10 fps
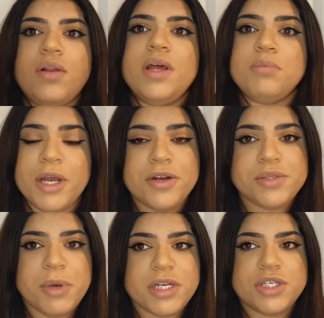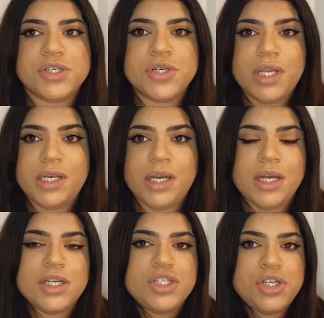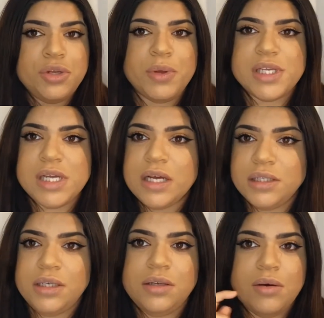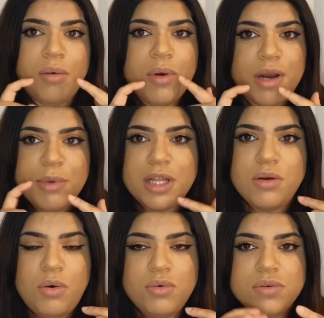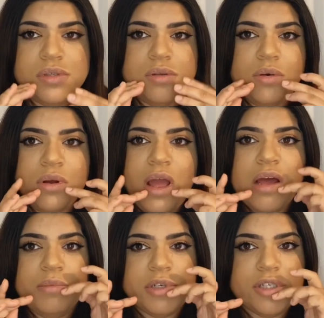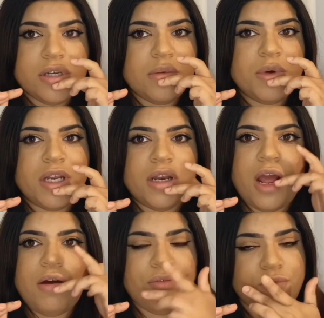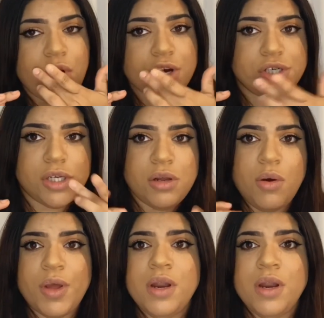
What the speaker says: Like my nurse practitioner that did it, she knew exactly where to make the holes, or how much she could put in, how far she can go in,